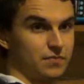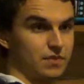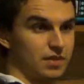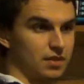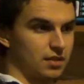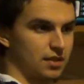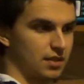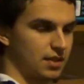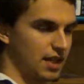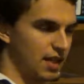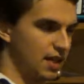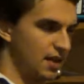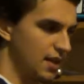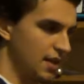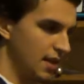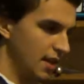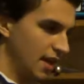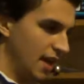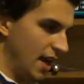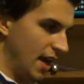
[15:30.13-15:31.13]
Okay,
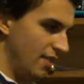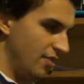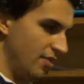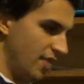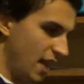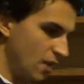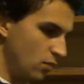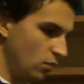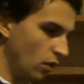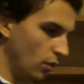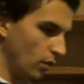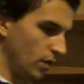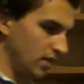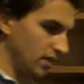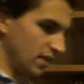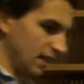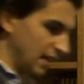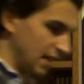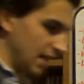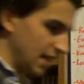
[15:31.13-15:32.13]
and then what we
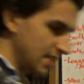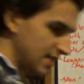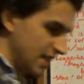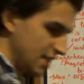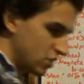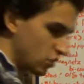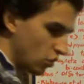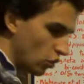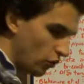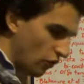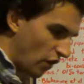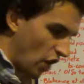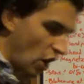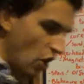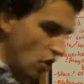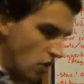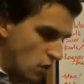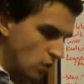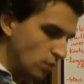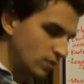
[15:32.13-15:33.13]
think is they sort of
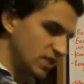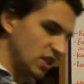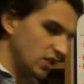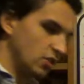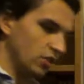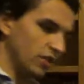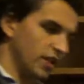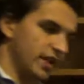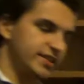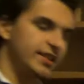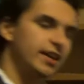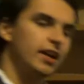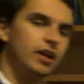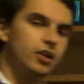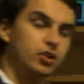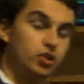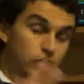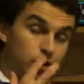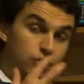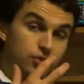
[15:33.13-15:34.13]
homed in on it
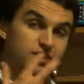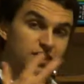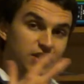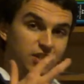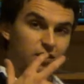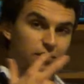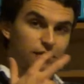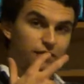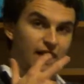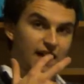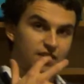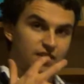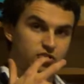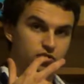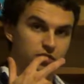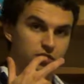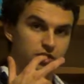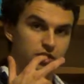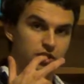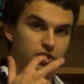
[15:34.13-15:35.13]
using
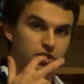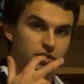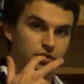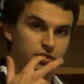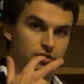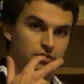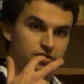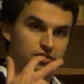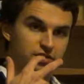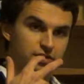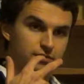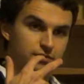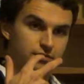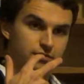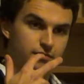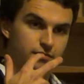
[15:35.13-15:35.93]
olfactory cues.